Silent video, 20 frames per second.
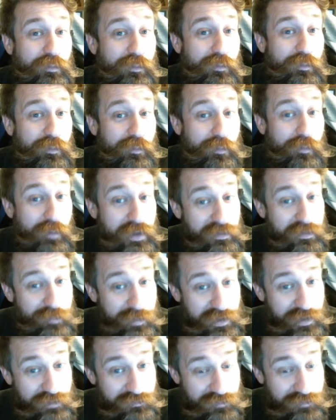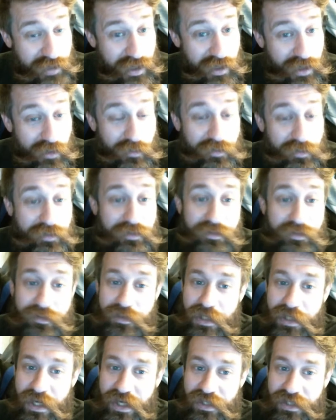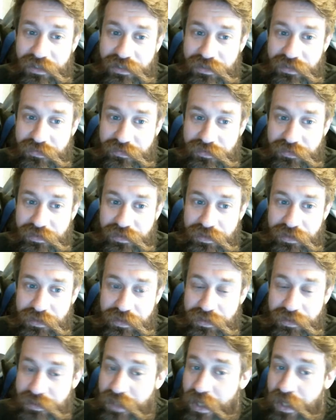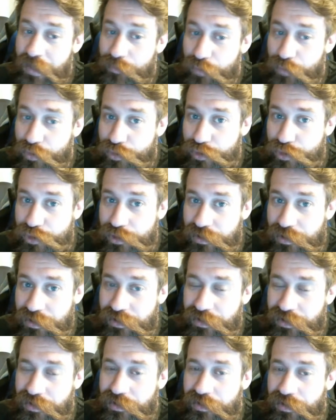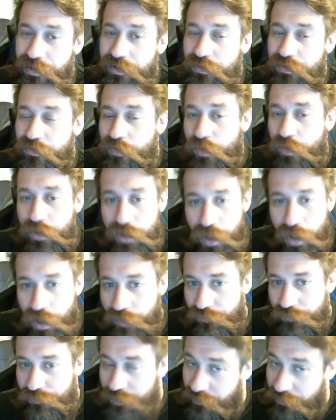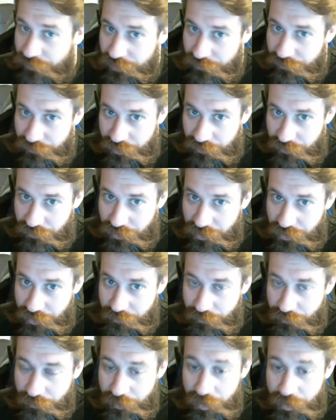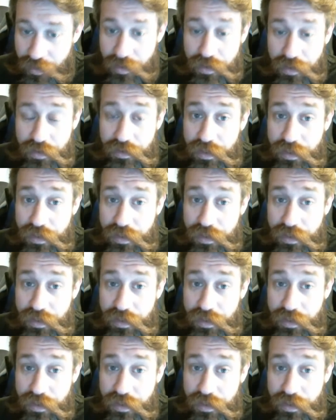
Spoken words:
We've been found, at least, the ambush took off 50-50. They